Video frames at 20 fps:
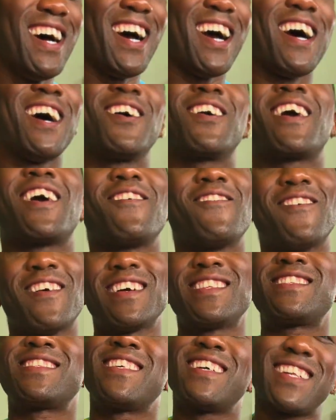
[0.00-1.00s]
Okay,
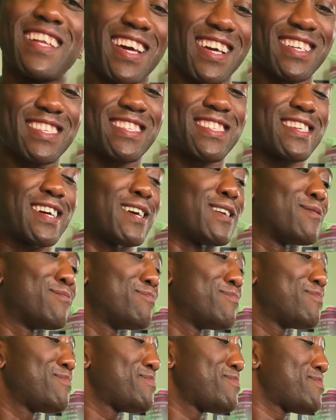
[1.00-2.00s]
what's the next
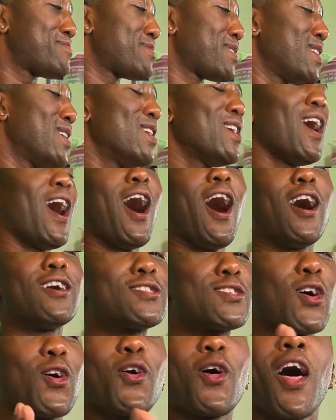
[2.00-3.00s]
step?
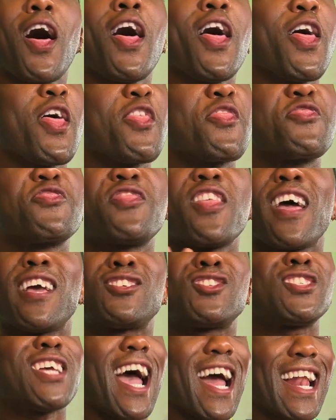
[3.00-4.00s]
Also,
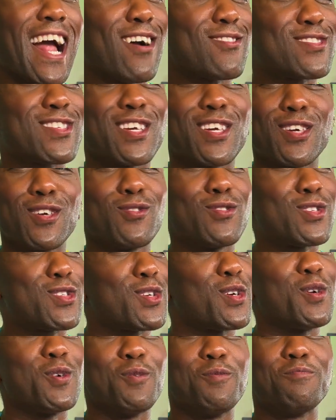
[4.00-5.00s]
shout out to
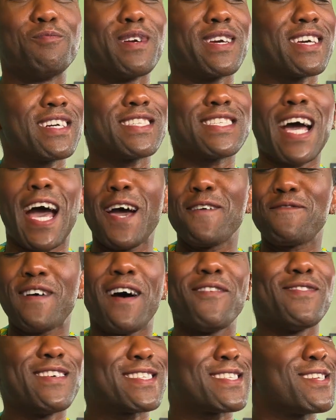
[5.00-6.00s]
YouTube because I
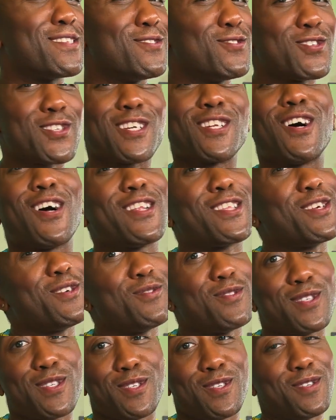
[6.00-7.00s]
found the solution on
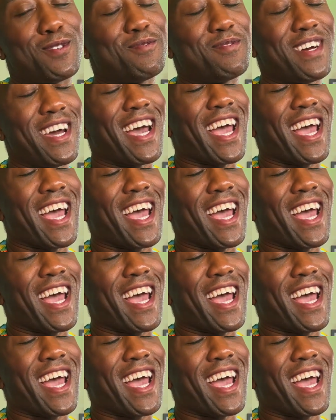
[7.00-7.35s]
YouTube.